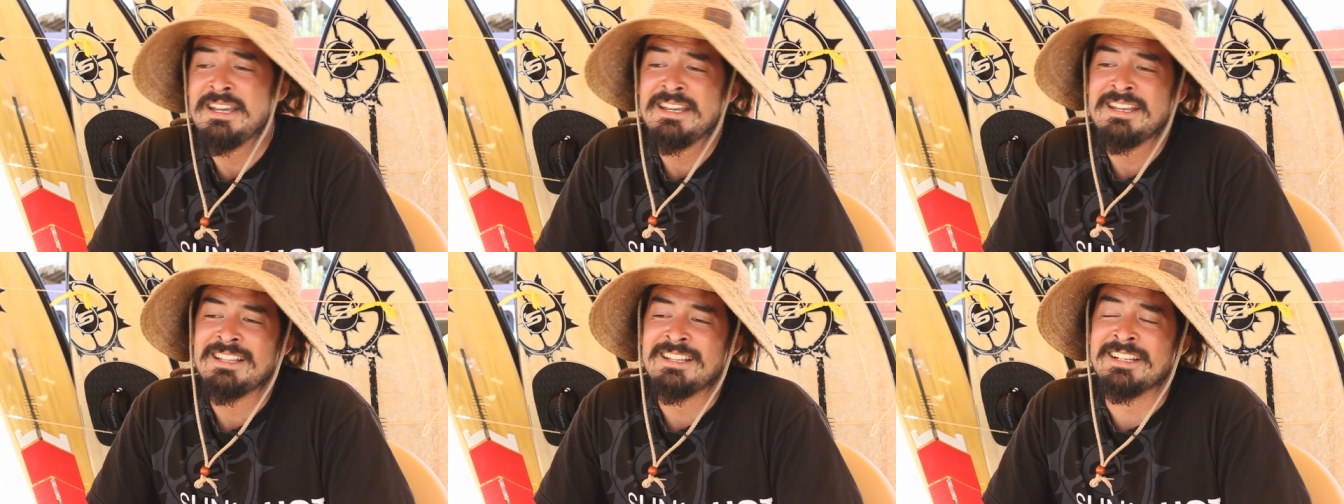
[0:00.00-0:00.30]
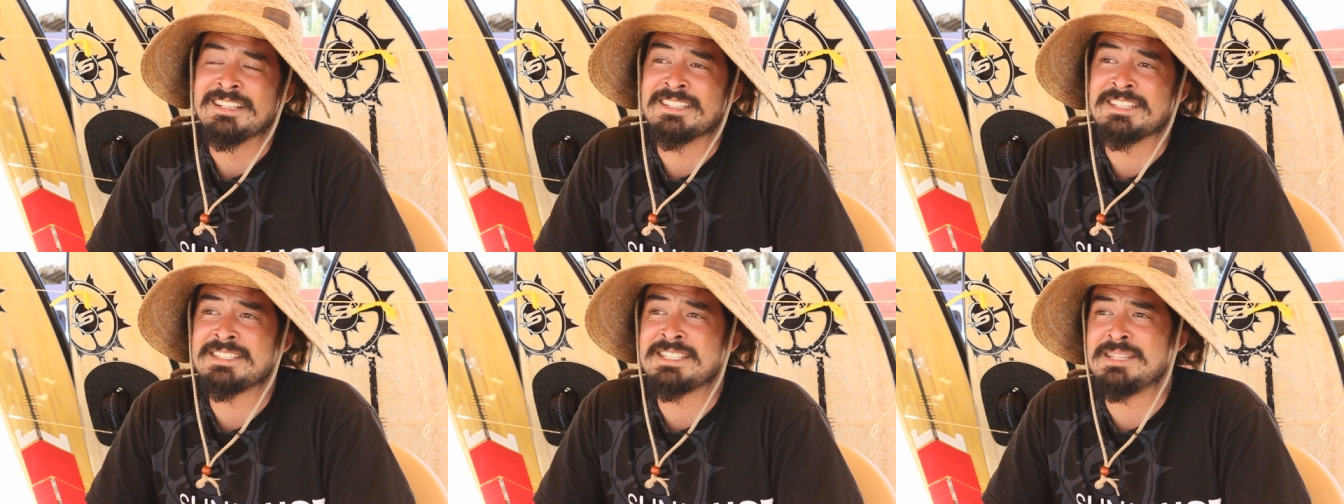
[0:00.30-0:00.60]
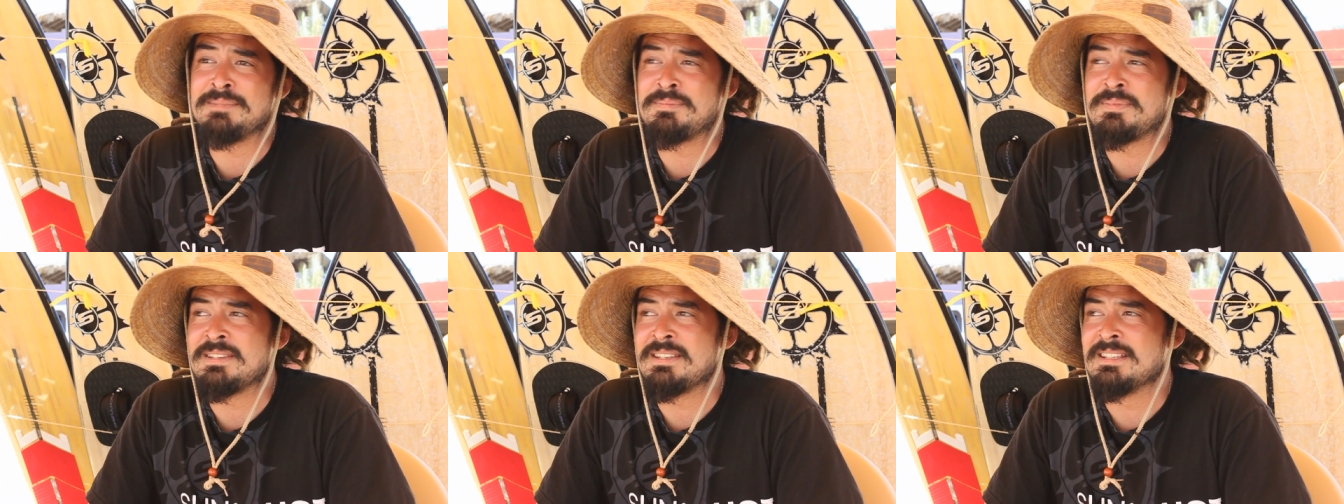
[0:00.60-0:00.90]
like the
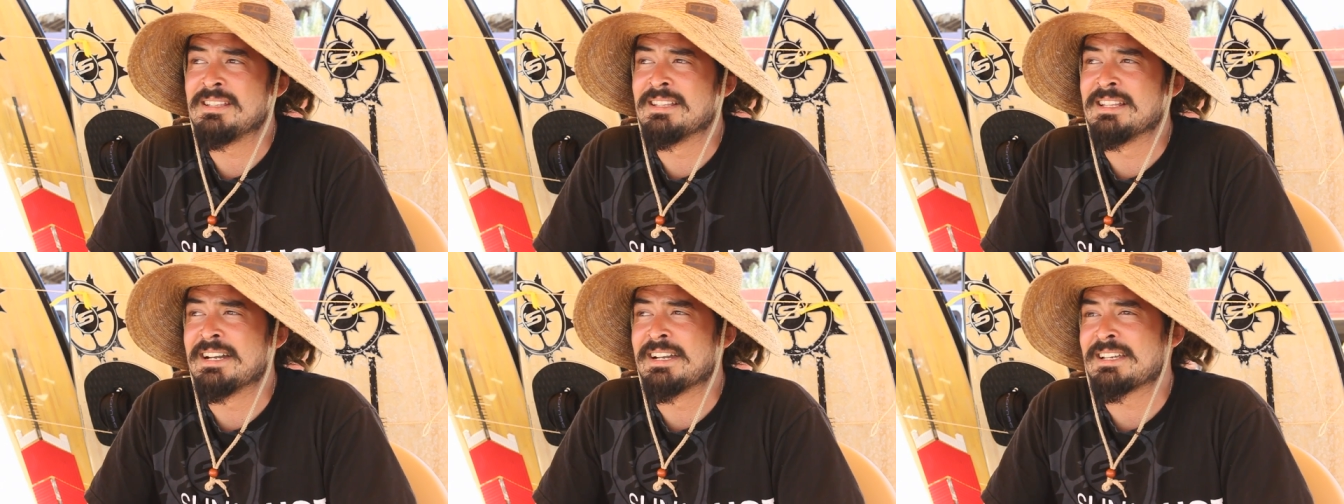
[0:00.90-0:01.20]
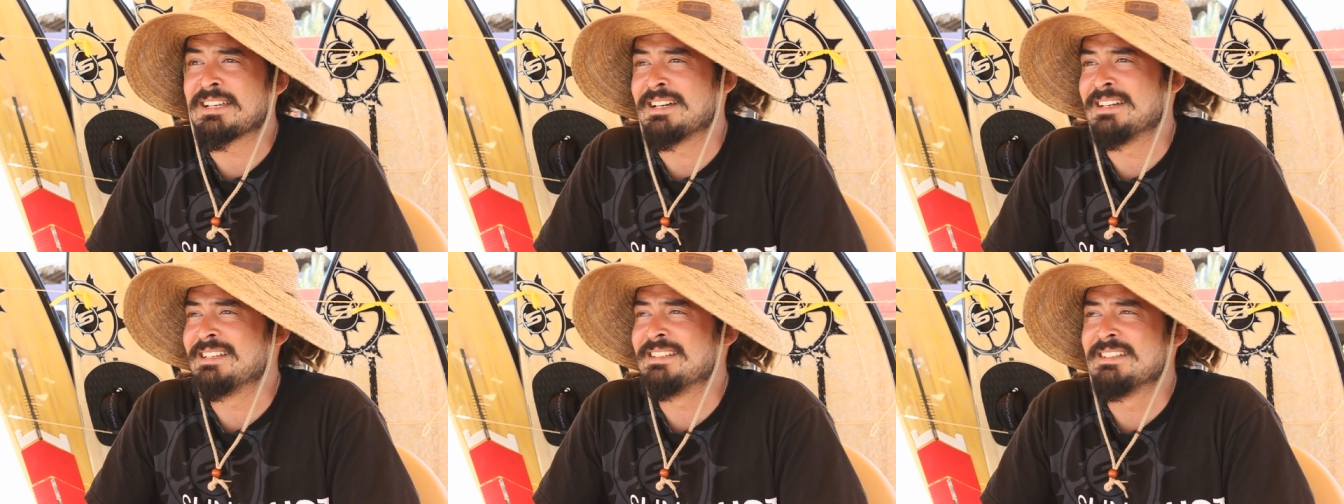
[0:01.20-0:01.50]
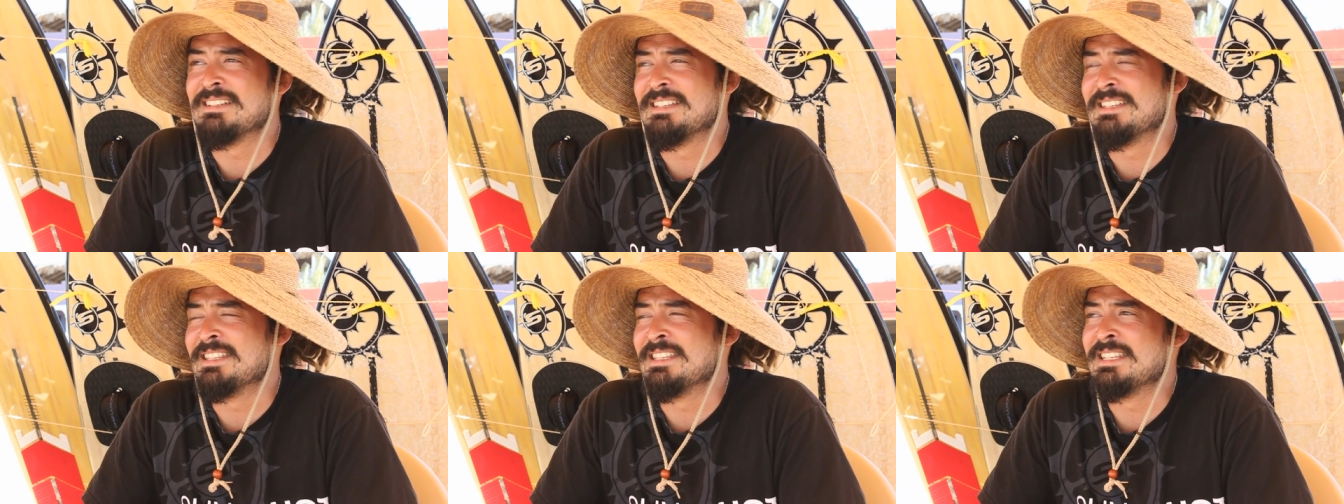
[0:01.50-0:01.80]
CP, like
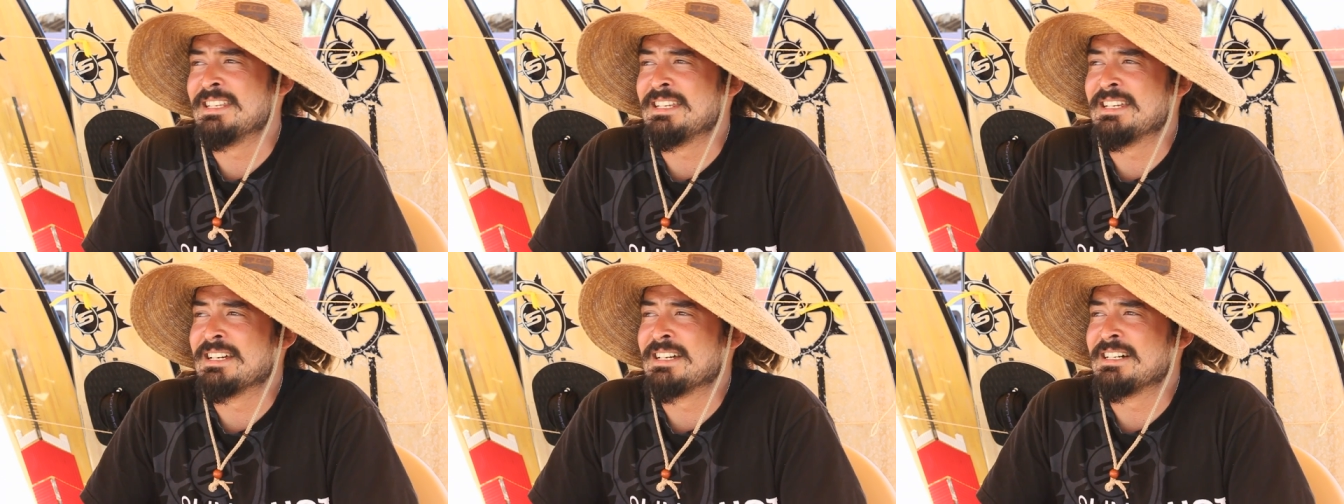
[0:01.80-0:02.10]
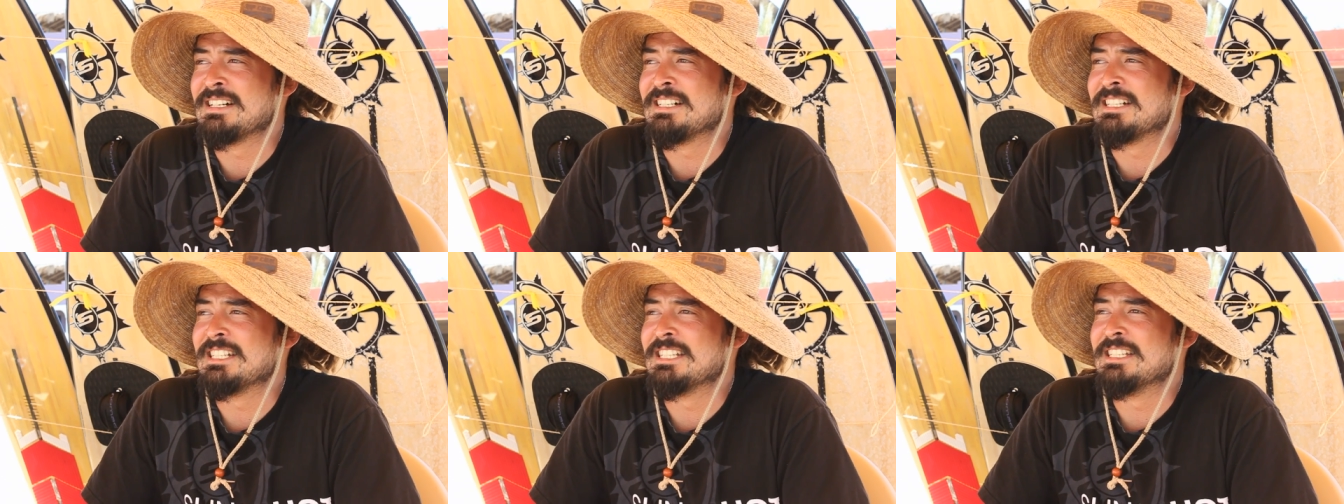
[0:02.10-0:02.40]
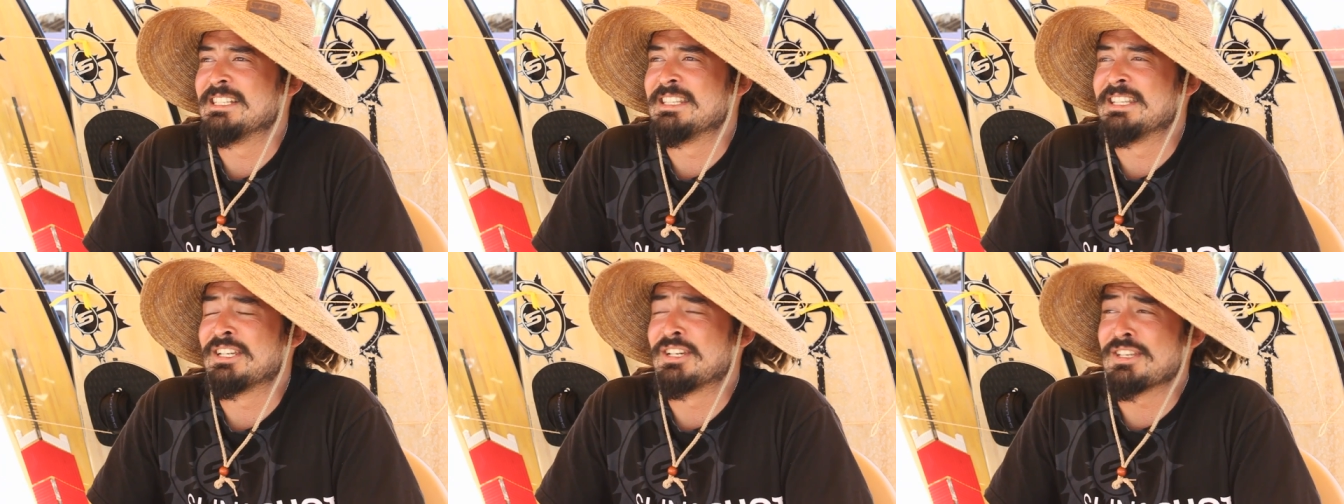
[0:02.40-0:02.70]

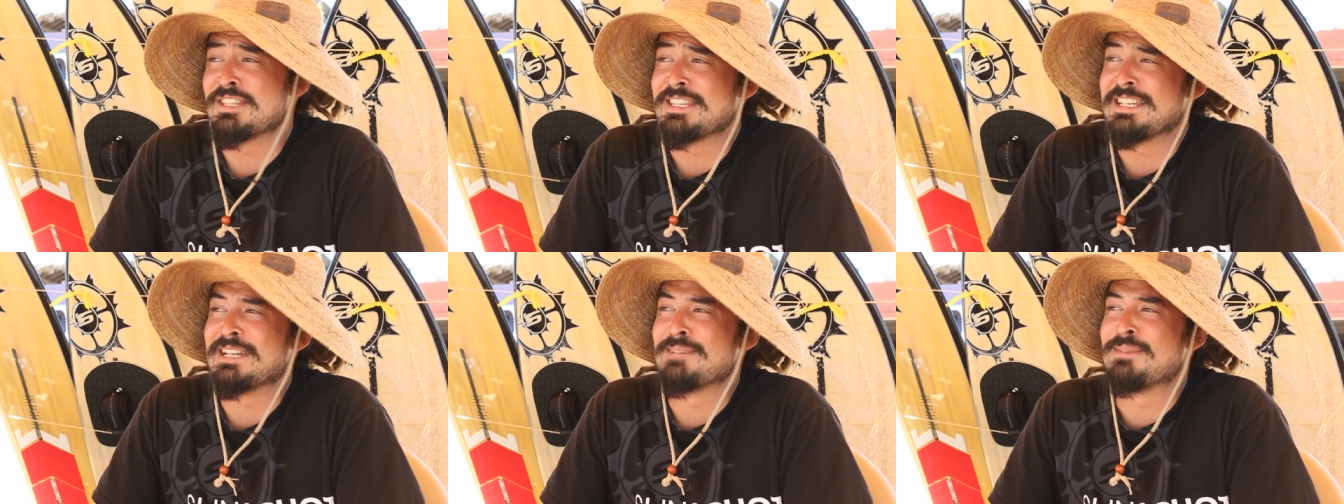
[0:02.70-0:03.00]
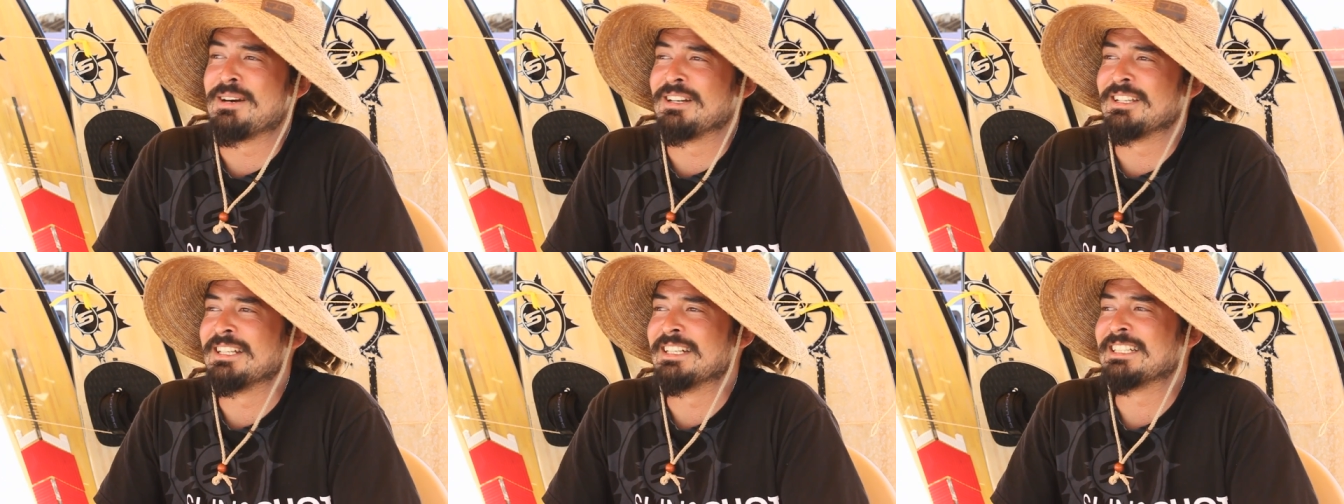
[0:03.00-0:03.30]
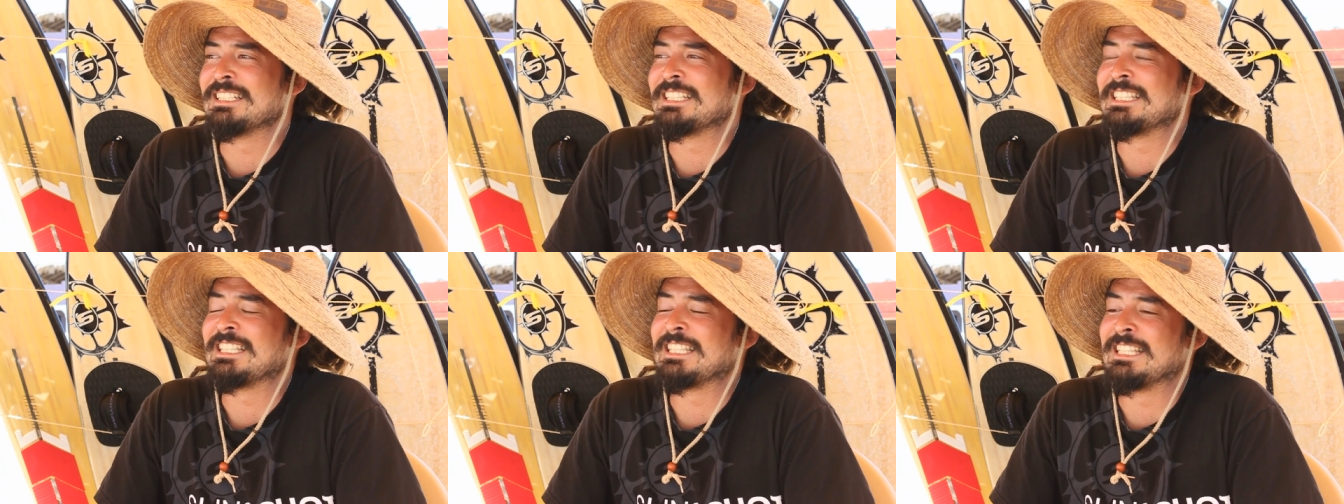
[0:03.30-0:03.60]
the good thing about like